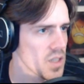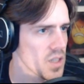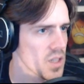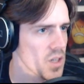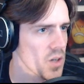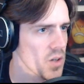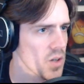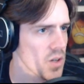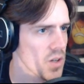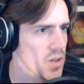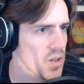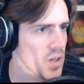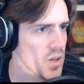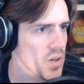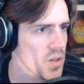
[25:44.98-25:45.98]
Go, go, go,
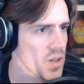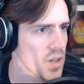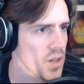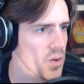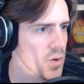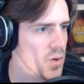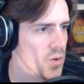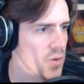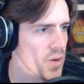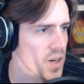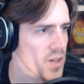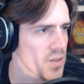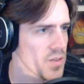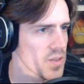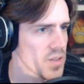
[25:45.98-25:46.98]
go. I gotta go
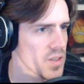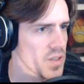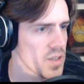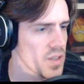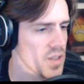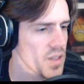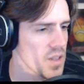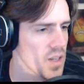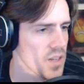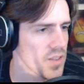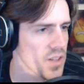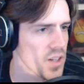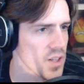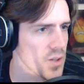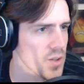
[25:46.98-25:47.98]
around? I guess I
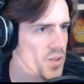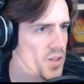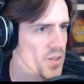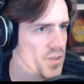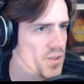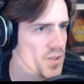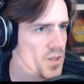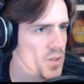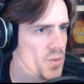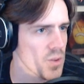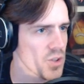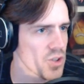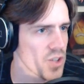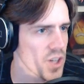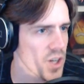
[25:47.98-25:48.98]
gotta go around.
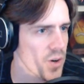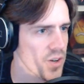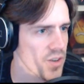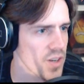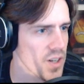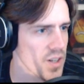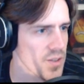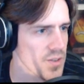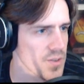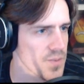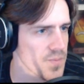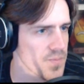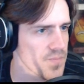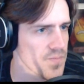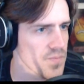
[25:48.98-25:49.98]
We'll try going around.
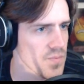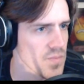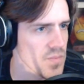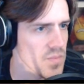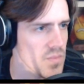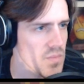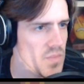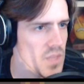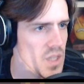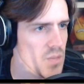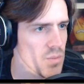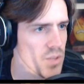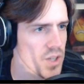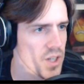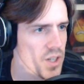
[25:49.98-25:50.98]

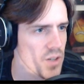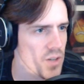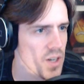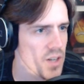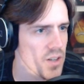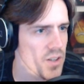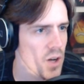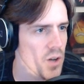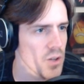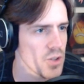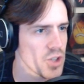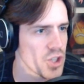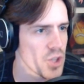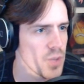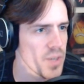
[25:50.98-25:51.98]
Bring it around. Oh, you
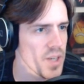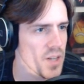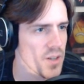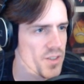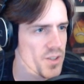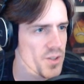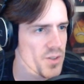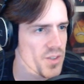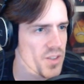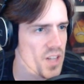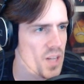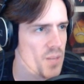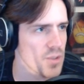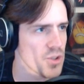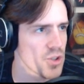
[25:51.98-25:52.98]
shoot me now, still you
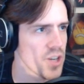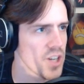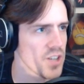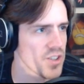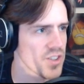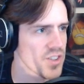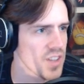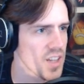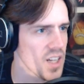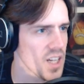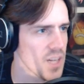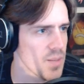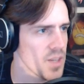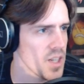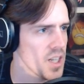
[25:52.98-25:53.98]
slime. Traitorous
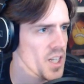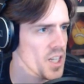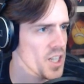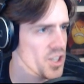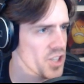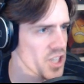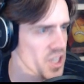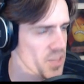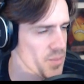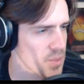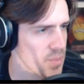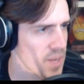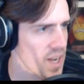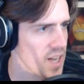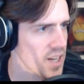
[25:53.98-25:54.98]
slime. Changing up your
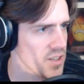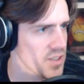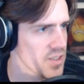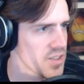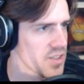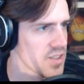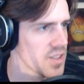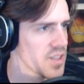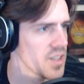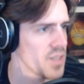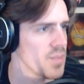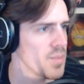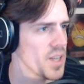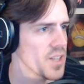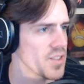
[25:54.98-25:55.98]
patterns.
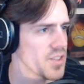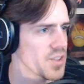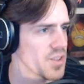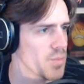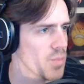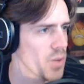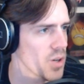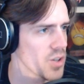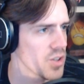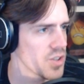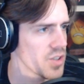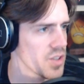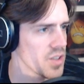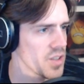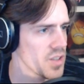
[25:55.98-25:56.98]
Making
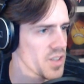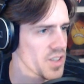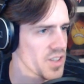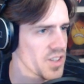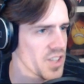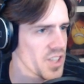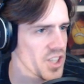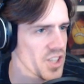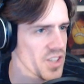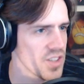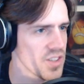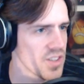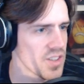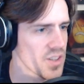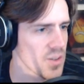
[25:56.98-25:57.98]
smart
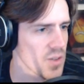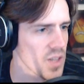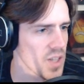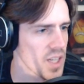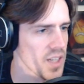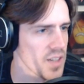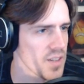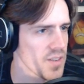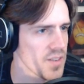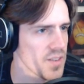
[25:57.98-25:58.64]
decisions. I don't like it.